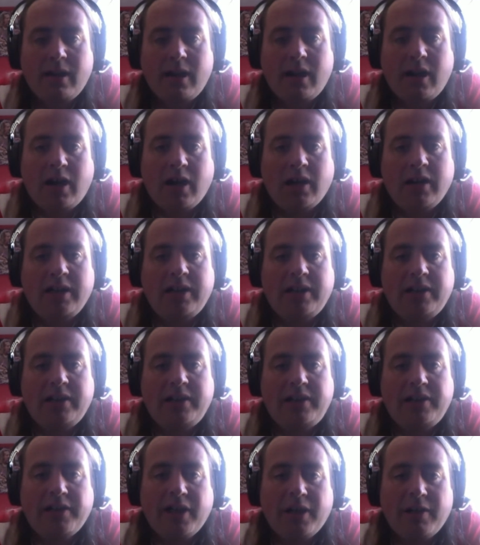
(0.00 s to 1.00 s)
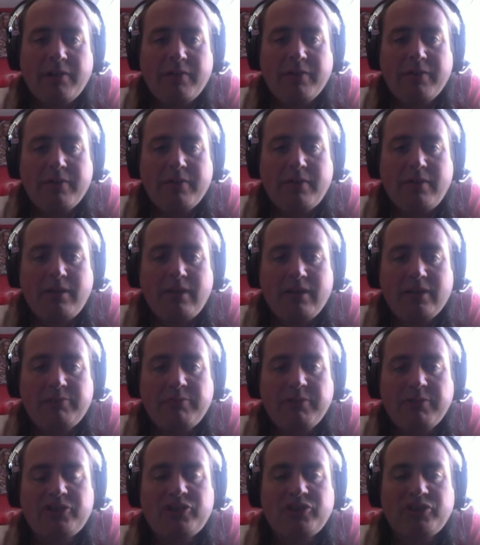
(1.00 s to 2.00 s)
I, as
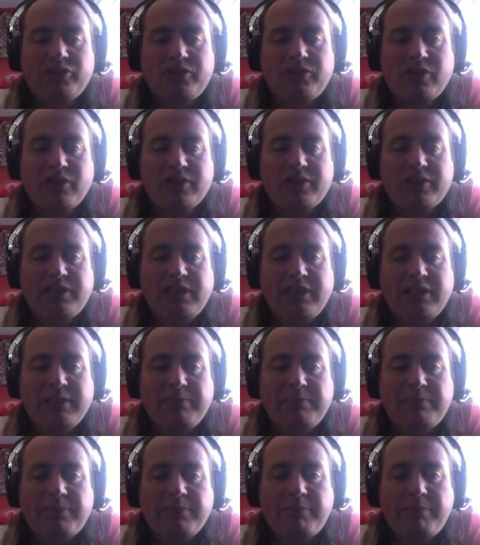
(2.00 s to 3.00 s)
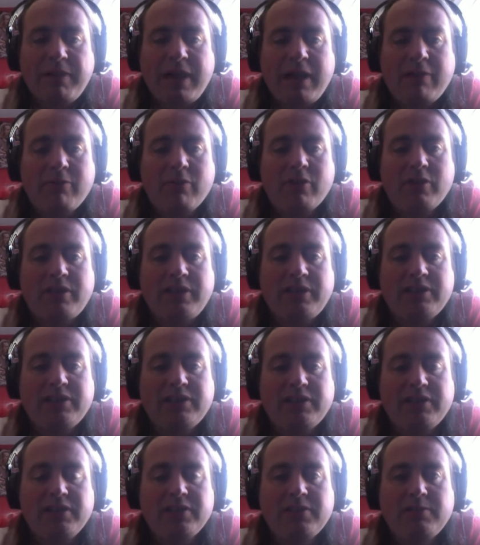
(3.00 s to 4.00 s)
much as I'd like to see the power of these
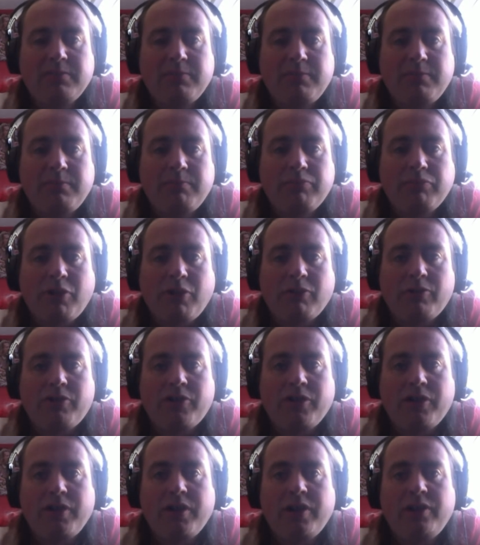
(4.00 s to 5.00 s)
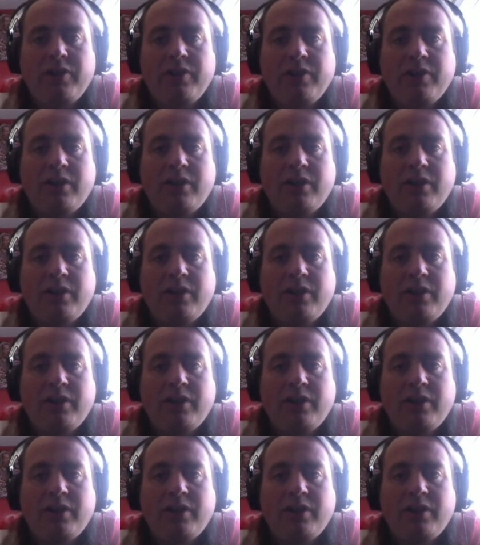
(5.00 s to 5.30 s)
things broken,